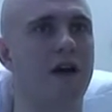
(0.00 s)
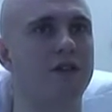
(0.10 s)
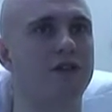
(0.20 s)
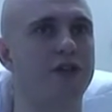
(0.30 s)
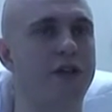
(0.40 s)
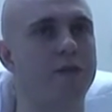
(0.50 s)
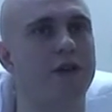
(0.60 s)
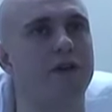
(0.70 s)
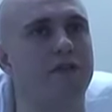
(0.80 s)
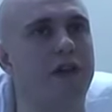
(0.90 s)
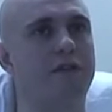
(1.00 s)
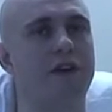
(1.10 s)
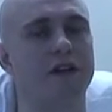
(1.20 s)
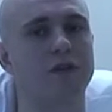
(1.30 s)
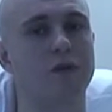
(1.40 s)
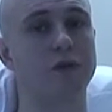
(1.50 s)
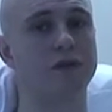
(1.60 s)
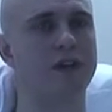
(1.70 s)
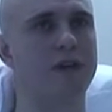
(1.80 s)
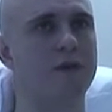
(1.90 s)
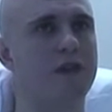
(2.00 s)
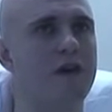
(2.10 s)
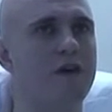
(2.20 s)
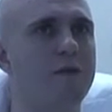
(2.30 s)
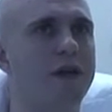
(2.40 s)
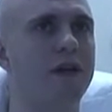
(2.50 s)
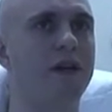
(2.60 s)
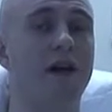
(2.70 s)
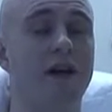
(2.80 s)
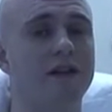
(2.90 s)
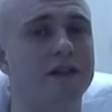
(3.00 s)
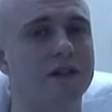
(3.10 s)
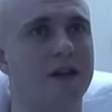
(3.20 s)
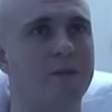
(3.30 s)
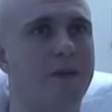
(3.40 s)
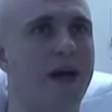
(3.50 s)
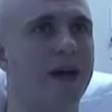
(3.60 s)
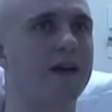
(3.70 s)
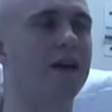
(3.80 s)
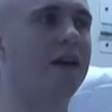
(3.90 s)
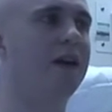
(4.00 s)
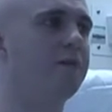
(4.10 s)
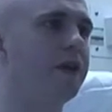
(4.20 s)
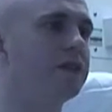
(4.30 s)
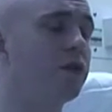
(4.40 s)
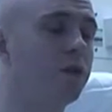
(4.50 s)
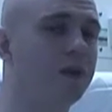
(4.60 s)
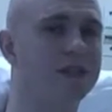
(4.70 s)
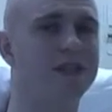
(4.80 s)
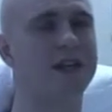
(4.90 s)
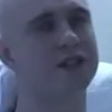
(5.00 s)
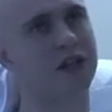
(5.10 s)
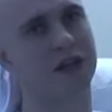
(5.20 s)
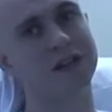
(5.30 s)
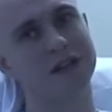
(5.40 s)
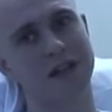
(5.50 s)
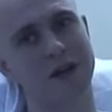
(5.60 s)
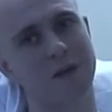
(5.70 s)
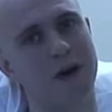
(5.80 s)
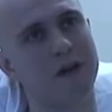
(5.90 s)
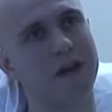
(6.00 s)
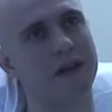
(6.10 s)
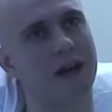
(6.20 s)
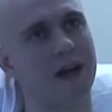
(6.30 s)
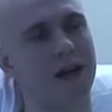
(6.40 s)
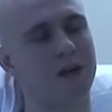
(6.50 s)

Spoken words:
treatment of their first course of chemotherapy, and it doesn't come back. But there's always that chance and that worry that